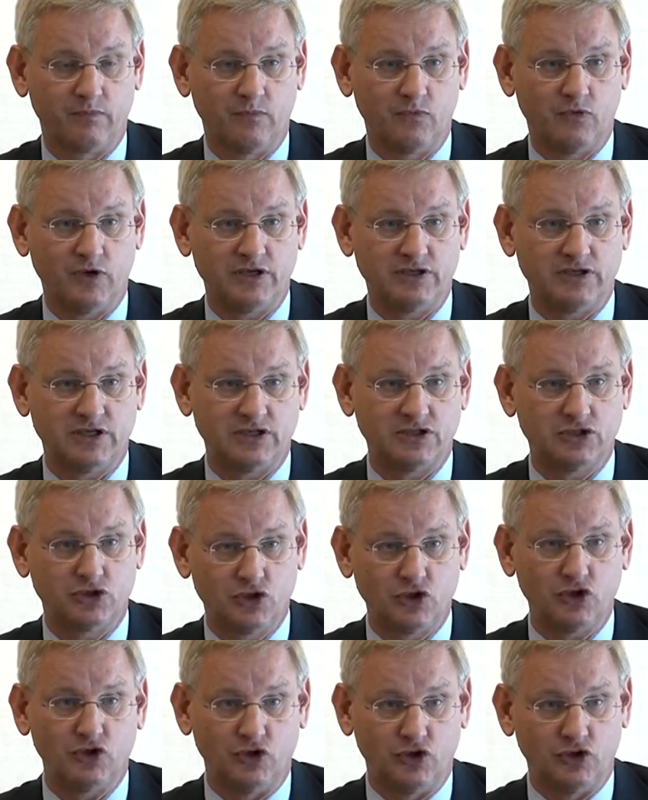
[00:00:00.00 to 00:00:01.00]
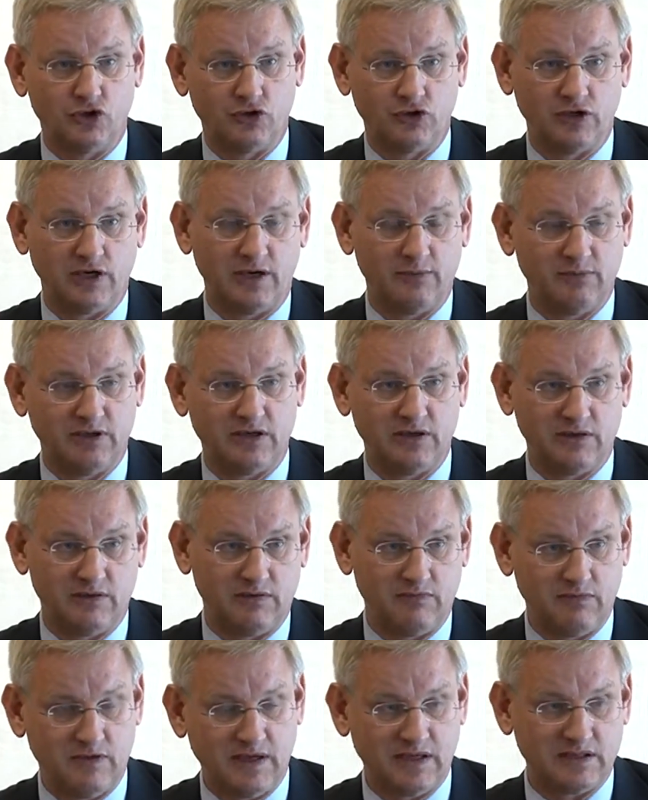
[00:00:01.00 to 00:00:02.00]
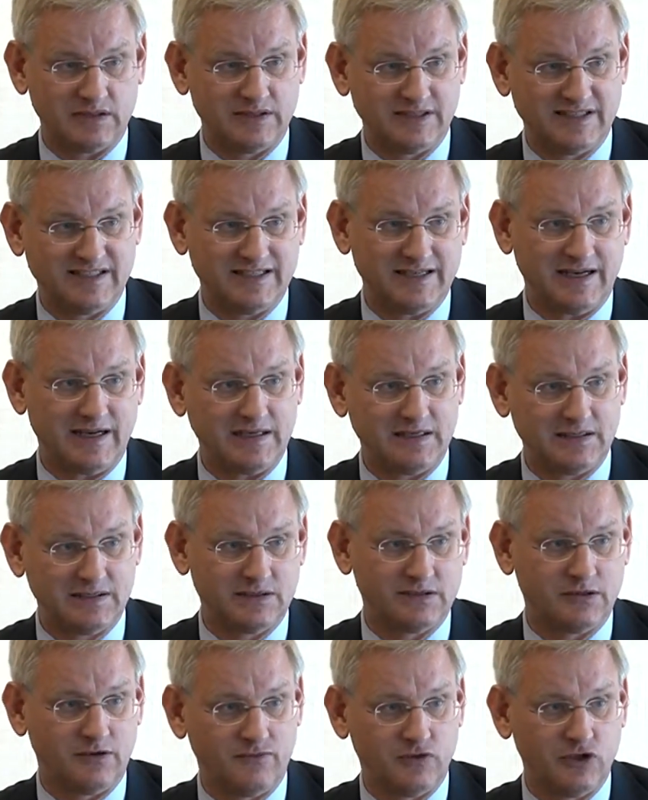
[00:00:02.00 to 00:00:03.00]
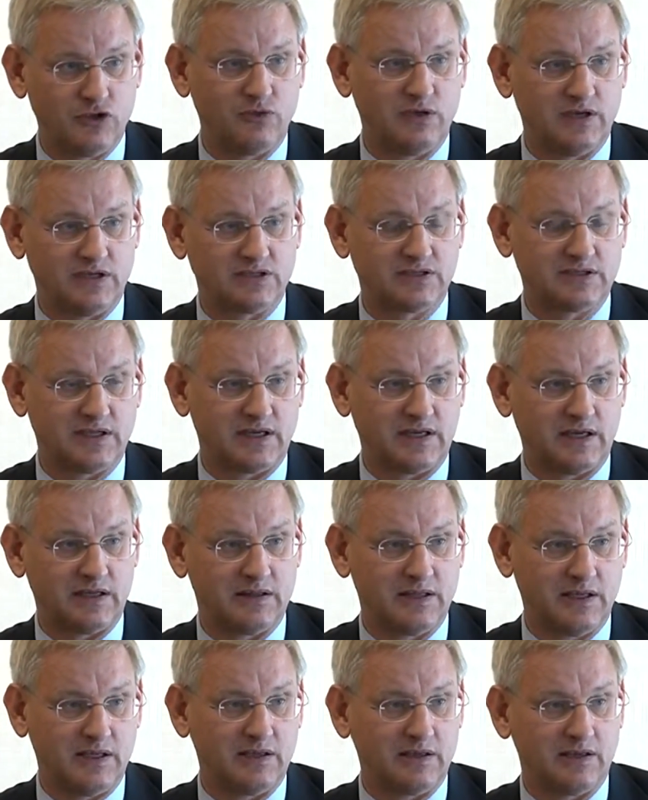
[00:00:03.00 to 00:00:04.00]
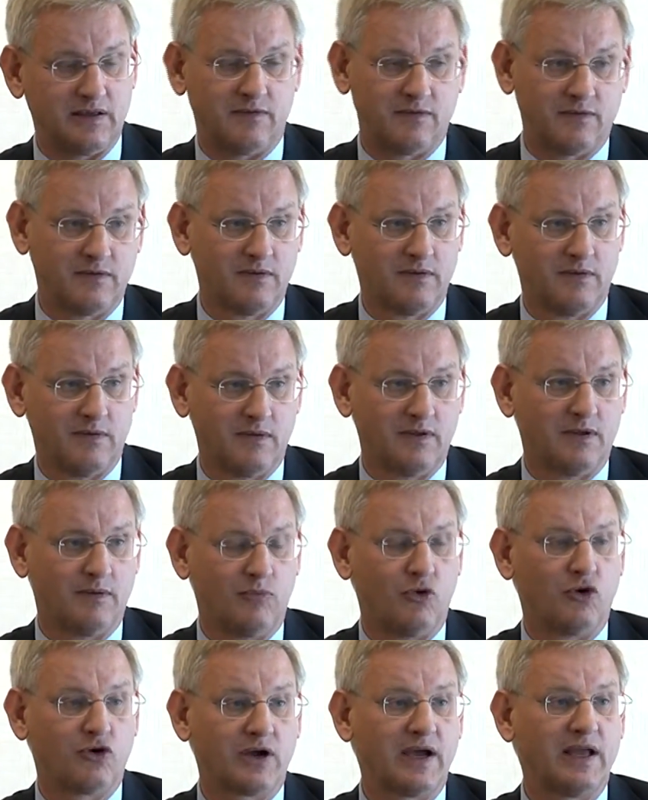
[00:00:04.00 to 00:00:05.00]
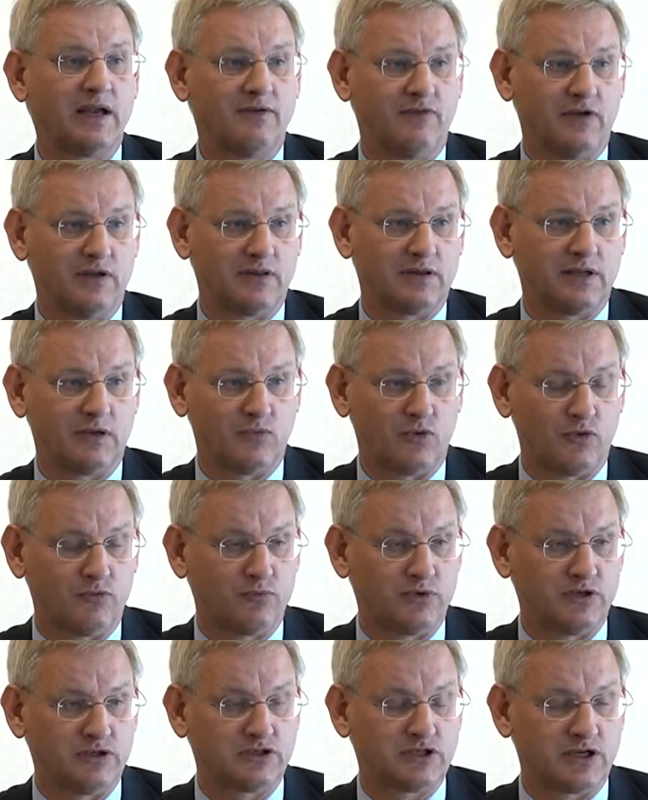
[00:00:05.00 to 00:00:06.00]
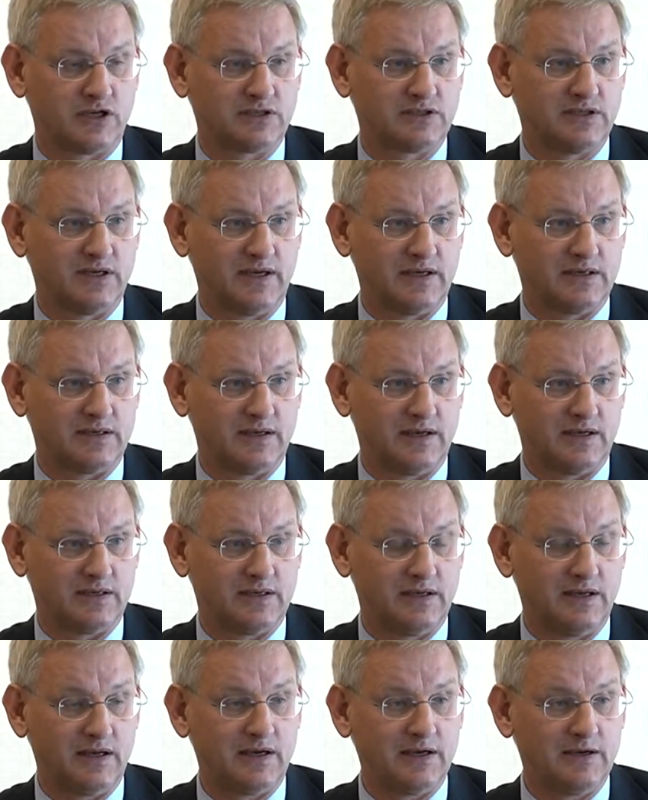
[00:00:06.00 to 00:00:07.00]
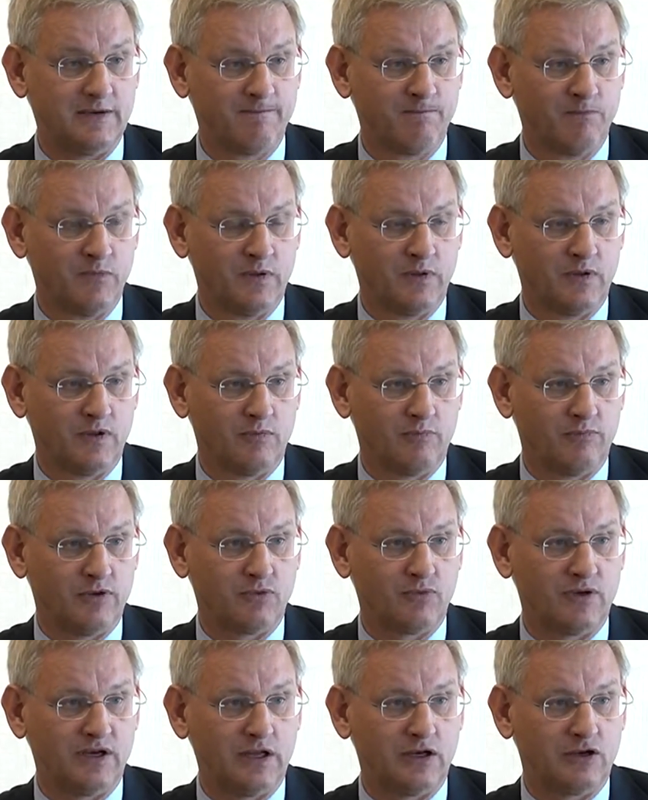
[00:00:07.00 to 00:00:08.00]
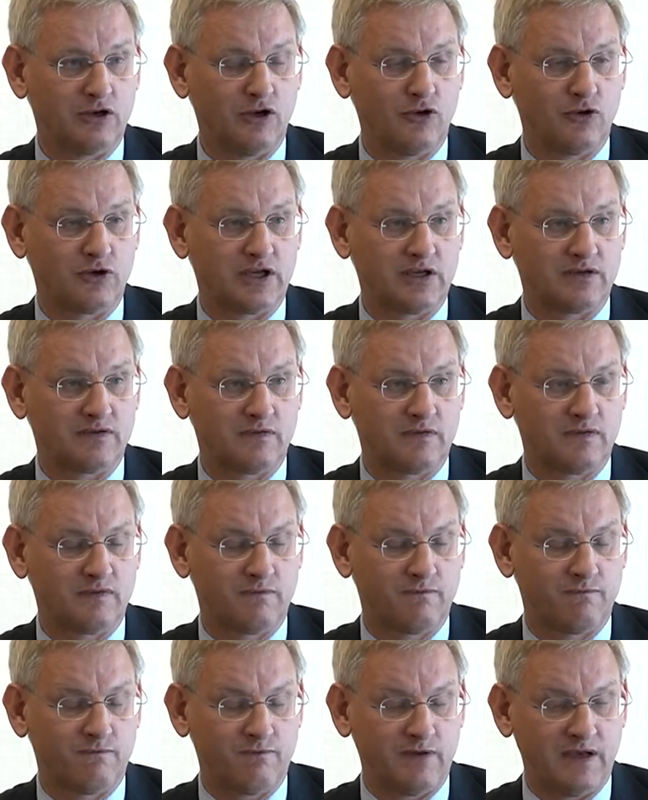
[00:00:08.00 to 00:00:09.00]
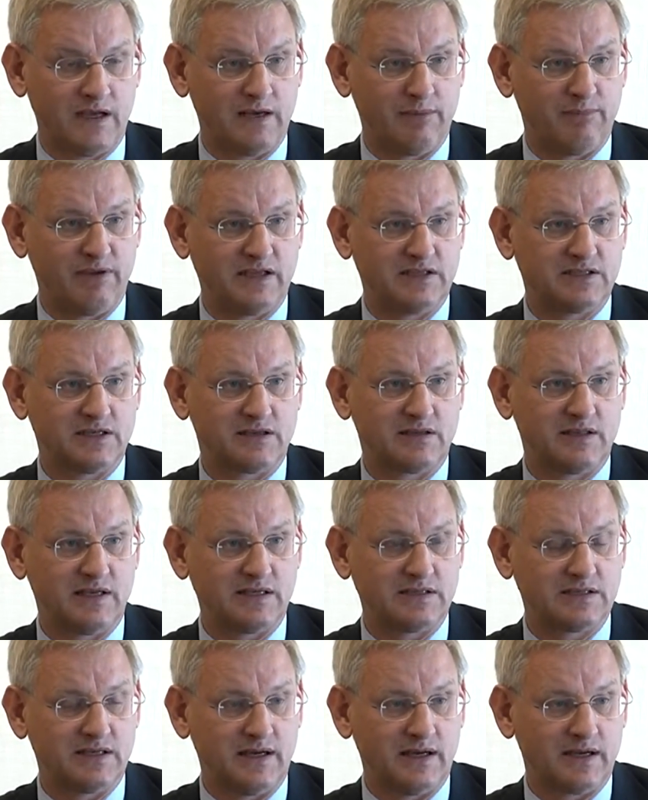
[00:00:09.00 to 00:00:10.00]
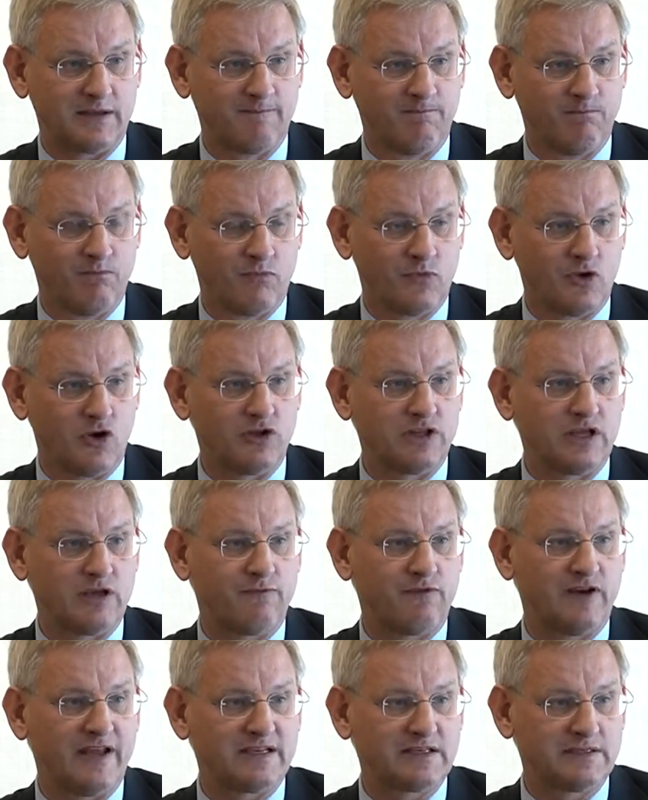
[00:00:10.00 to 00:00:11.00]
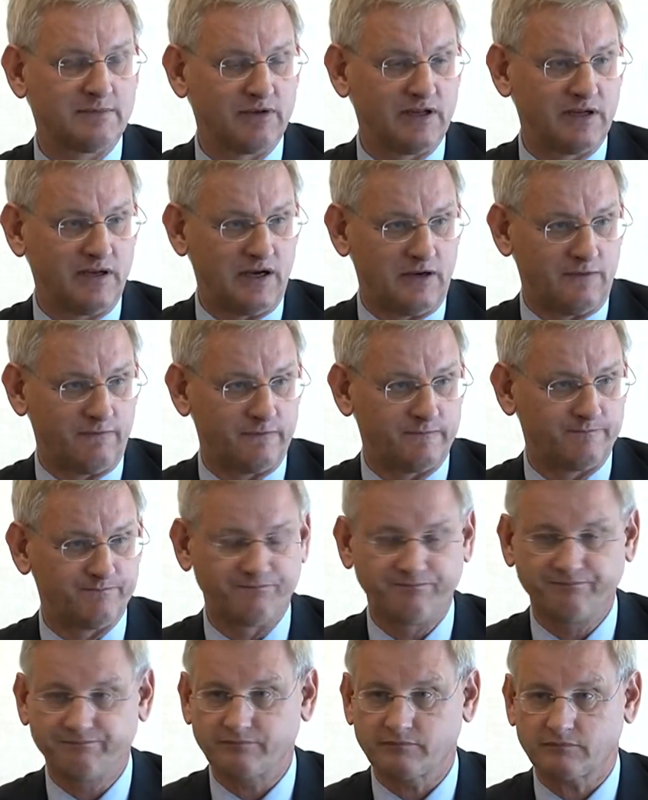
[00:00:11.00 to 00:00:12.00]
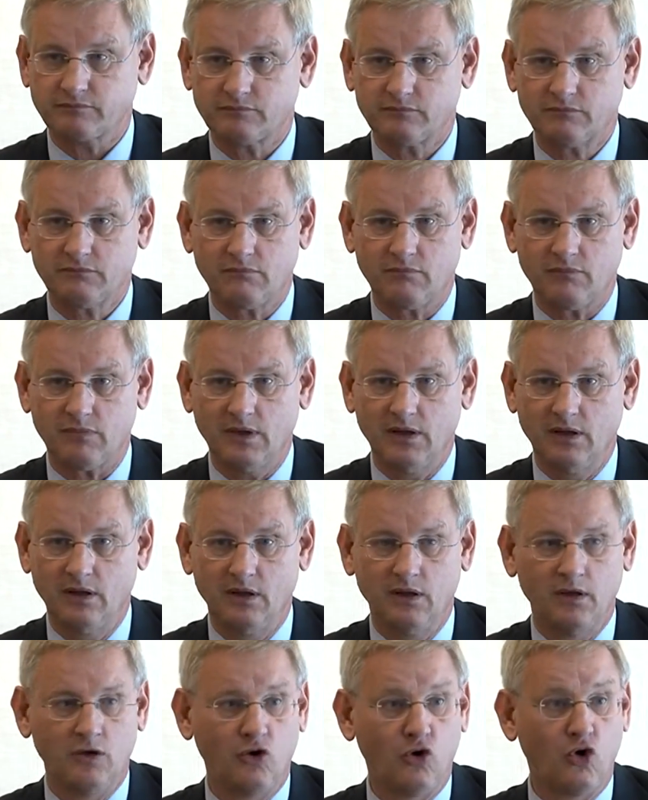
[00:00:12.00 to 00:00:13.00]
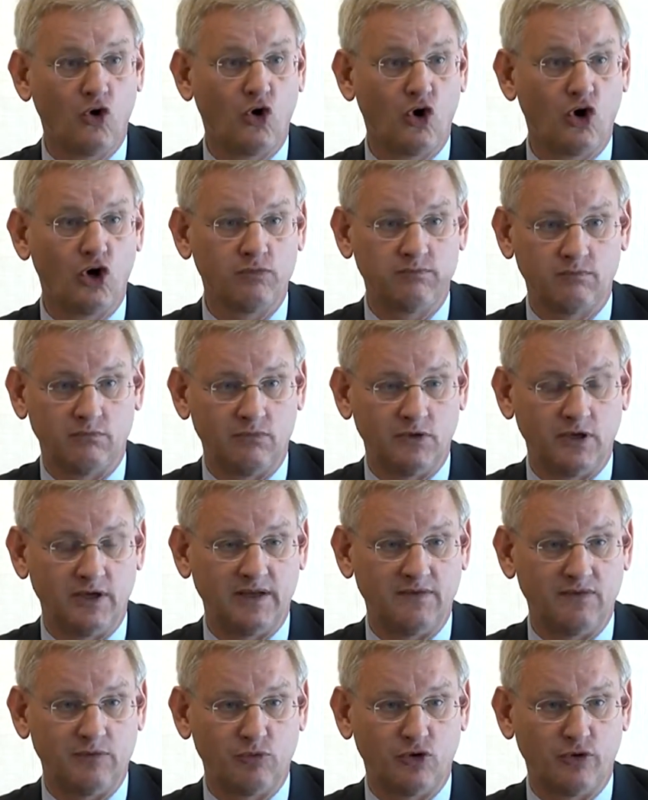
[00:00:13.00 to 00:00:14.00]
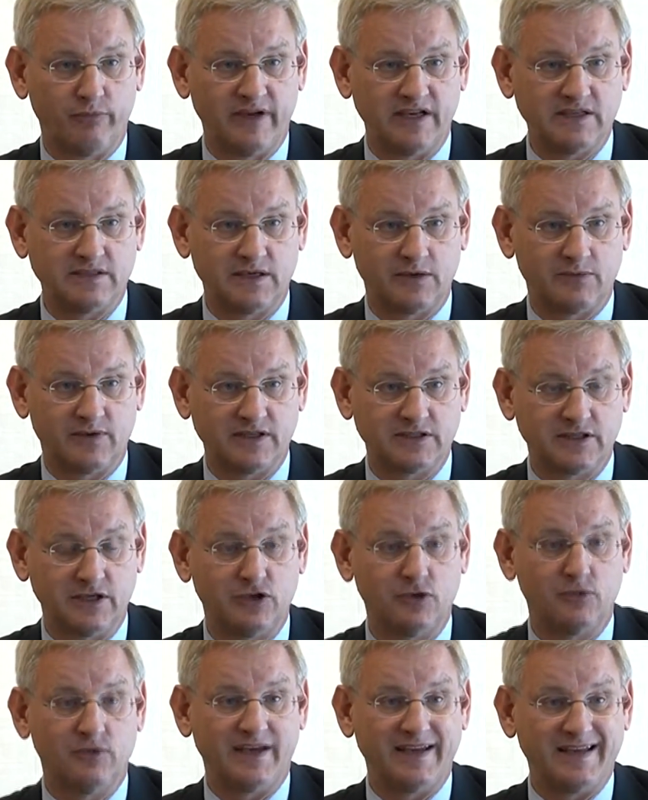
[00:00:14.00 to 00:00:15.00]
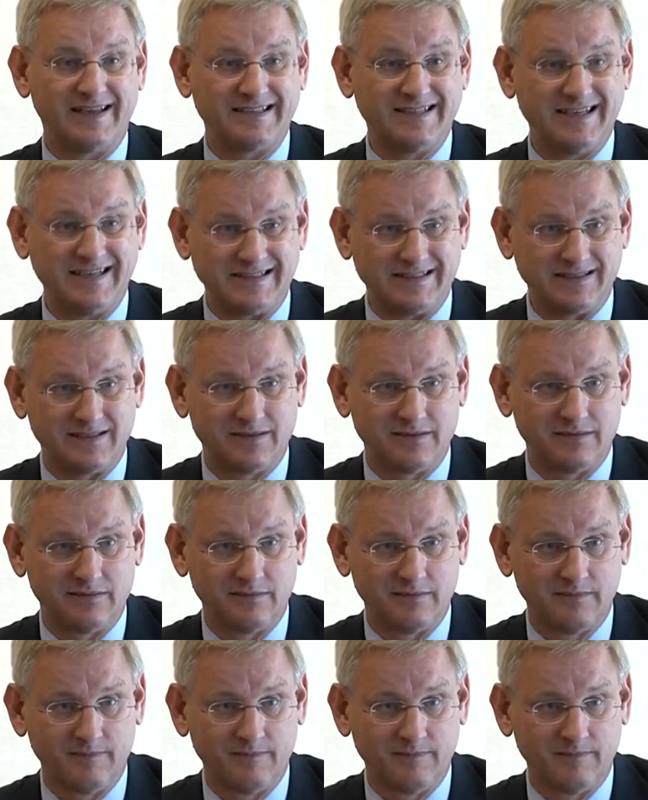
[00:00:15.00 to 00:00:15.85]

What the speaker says: which is good. I mean, that's a size of units that I think is more relevant than what we discussed in 1999, but we need to look at fairly basic things like, are they flexible enough? Or, an even more basic question, do they exist?